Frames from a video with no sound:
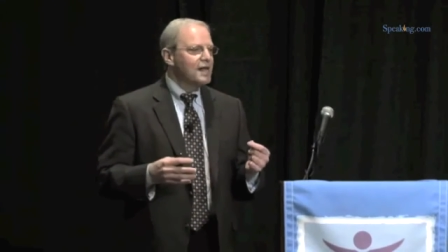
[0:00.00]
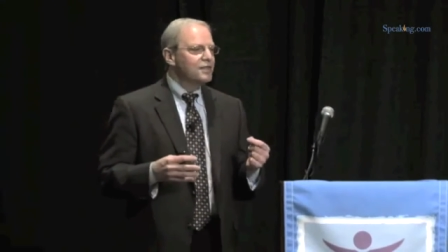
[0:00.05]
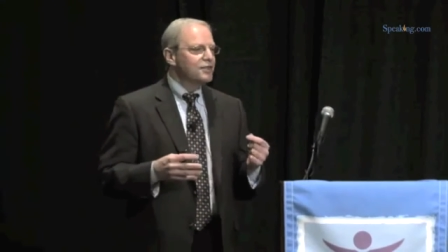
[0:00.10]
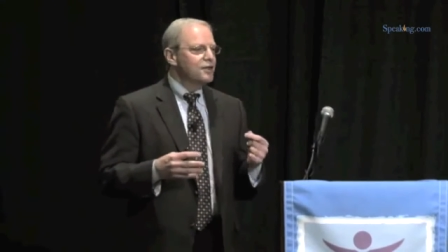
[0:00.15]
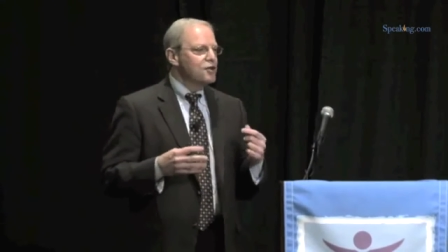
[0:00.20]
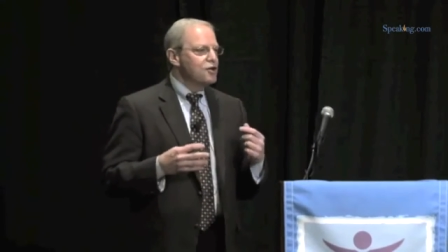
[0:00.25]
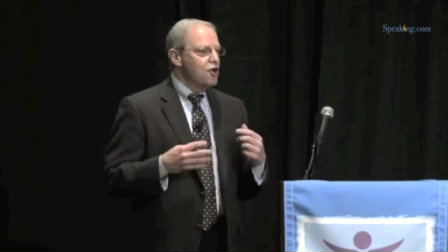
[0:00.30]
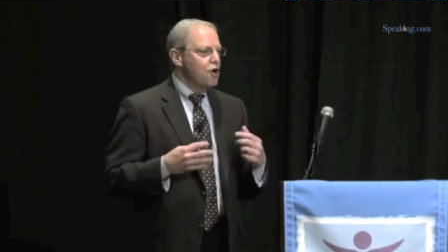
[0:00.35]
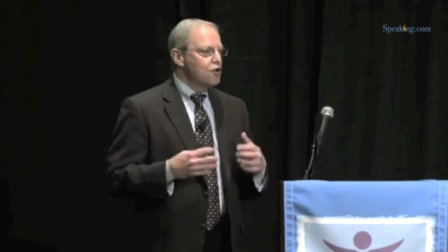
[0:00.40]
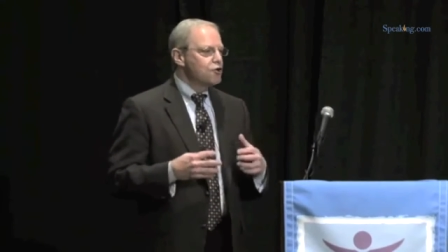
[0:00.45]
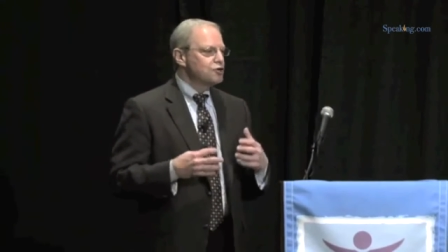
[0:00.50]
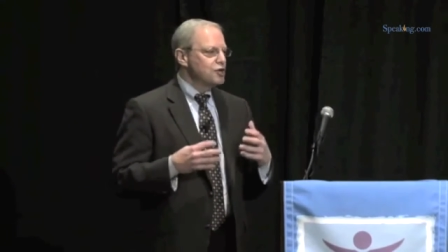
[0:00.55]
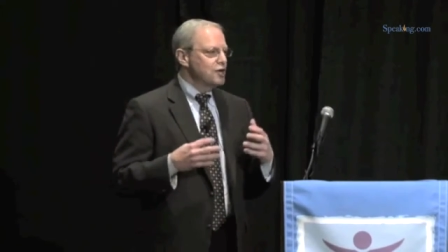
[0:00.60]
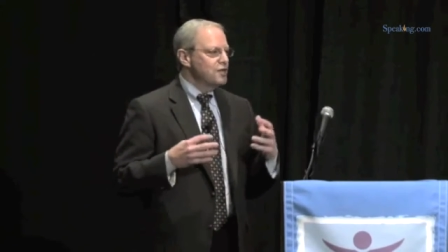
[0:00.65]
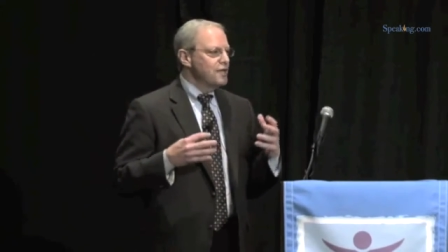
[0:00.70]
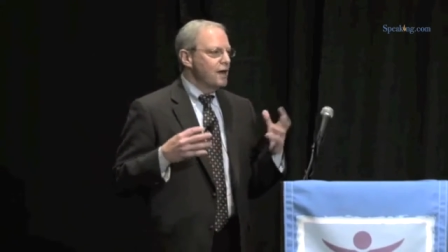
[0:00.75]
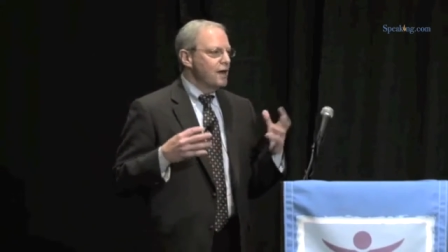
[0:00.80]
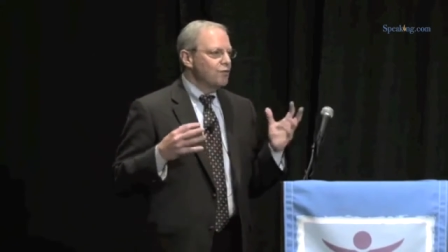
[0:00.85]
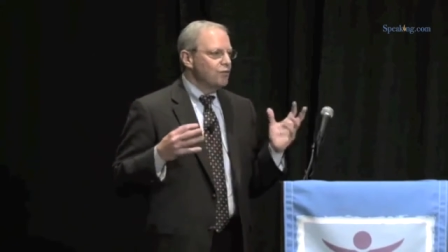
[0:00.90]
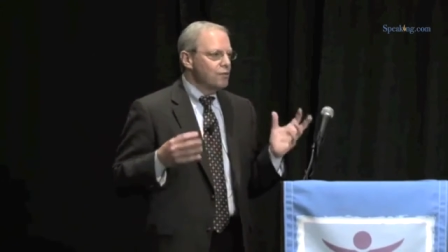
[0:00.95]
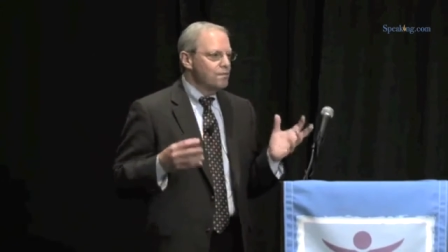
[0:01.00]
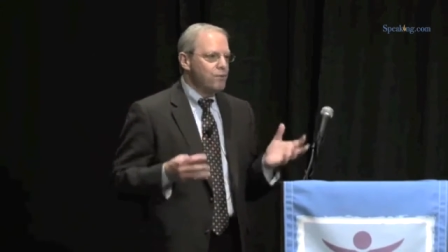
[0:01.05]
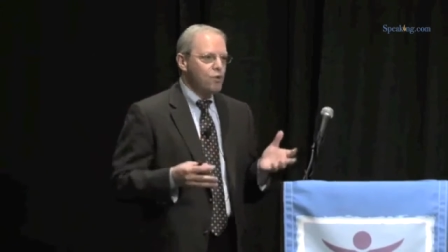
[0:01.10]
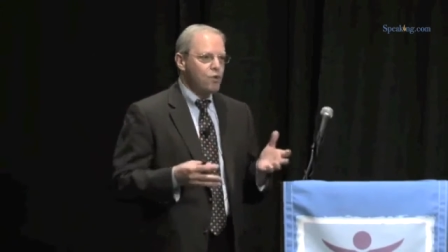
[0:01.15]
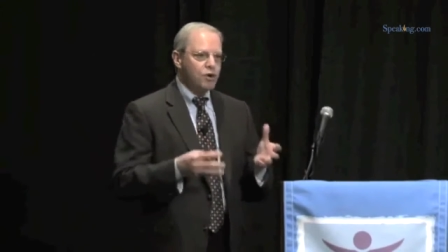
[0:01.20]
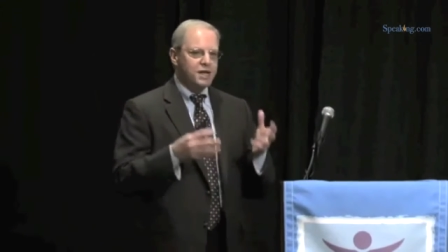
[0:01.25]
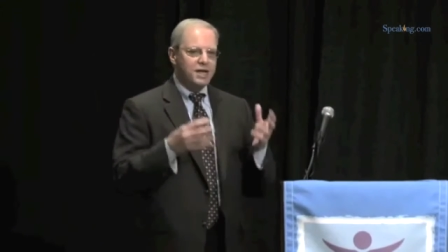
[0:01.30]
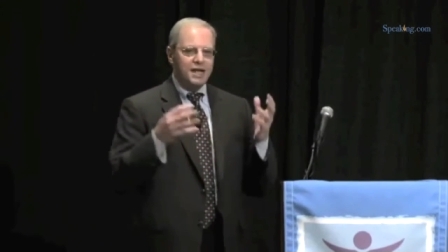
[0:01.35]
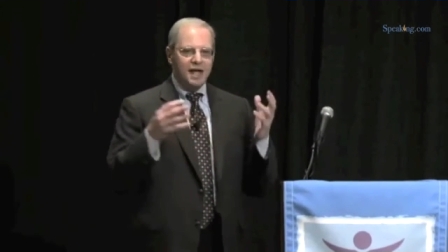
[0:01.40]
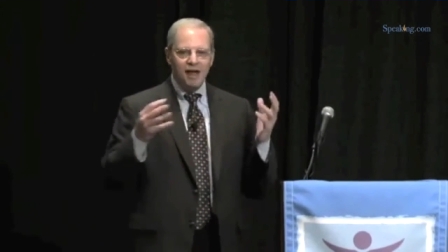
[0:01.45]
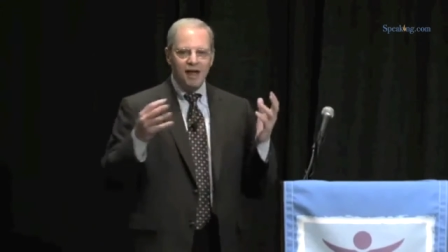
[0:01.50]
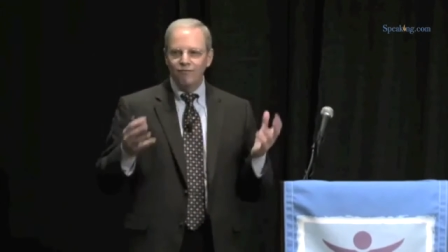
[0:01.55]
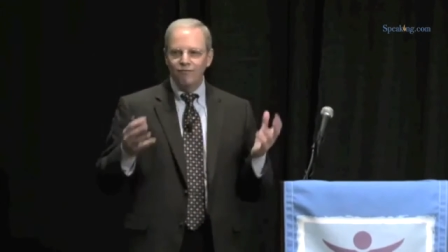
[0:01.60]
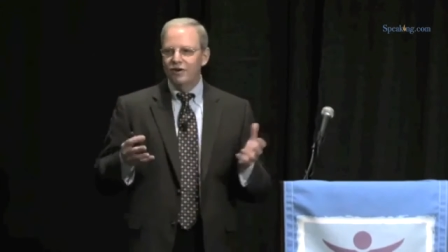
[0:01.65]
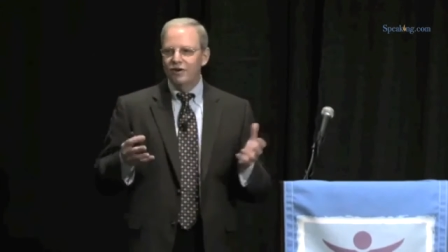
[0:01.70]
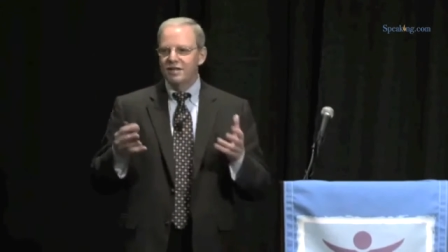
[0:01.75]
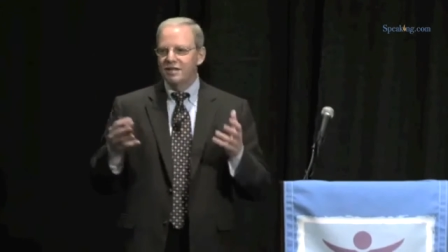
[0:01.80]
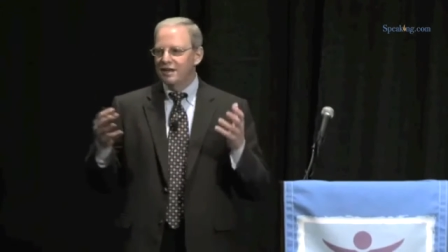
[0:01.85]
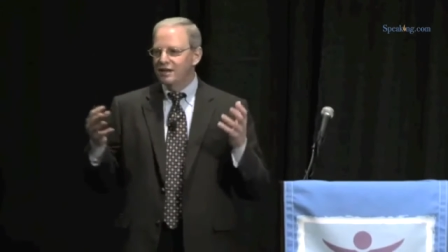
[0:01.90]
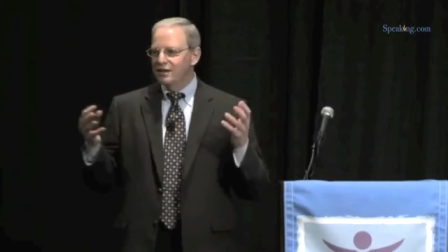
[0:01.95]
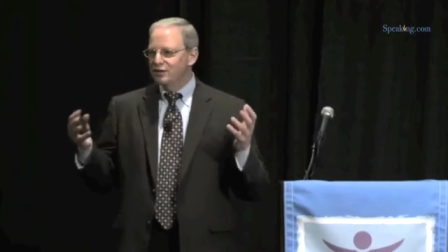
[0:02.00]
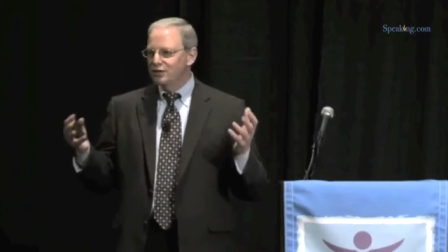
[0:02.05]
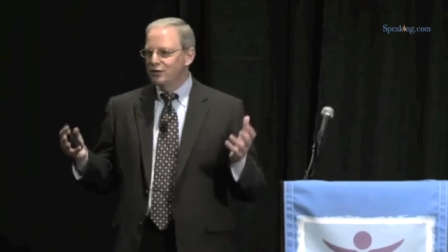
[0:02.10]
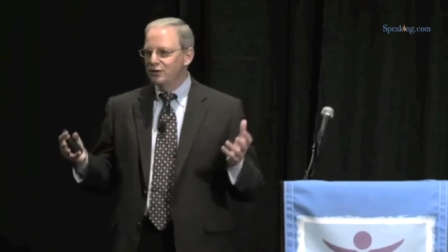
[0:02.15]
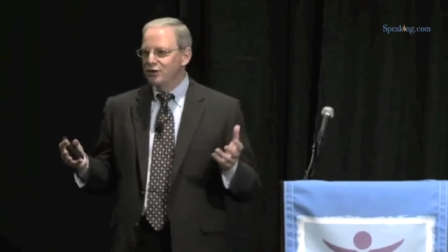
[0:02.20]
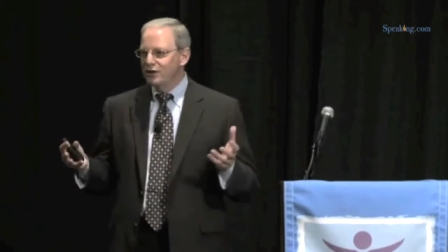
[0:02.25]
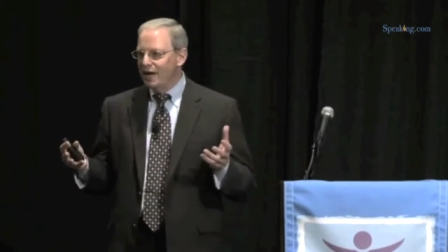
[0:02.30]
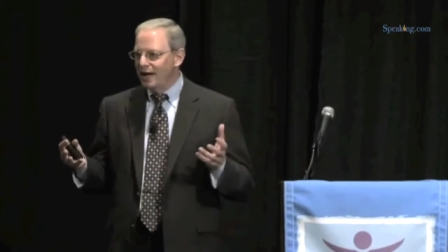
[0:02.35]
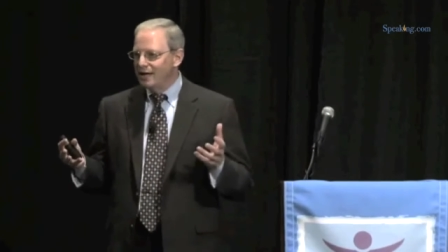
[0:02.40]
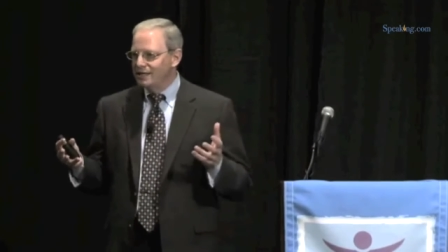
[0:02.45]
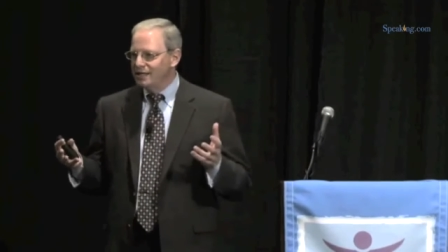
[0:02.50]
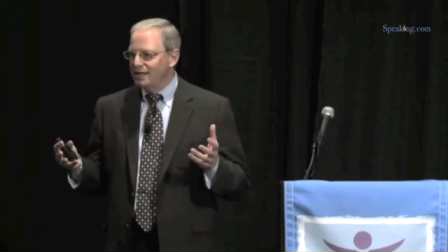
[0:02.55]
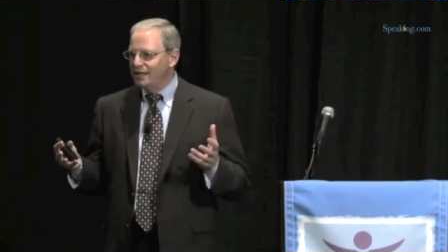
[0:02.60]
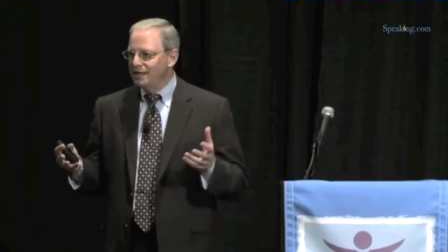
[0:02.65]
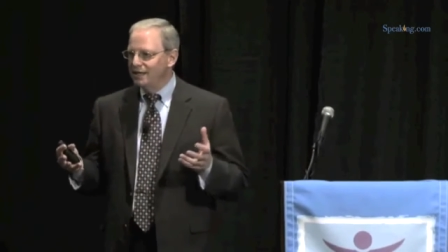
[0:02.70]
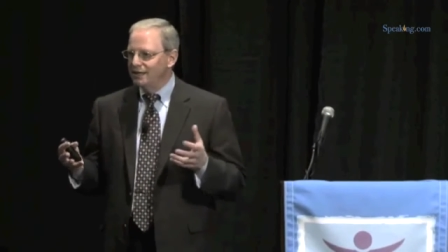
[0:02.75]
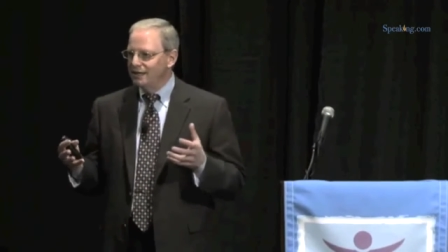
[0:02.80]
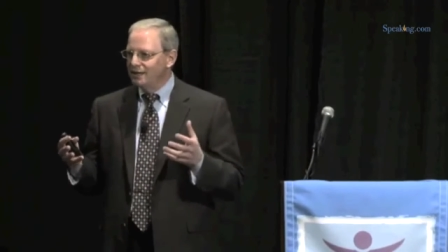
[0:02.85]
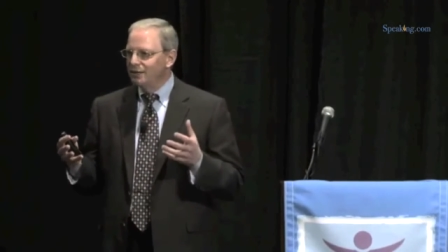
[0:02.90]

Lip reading: The notion that reporting everything is a good idea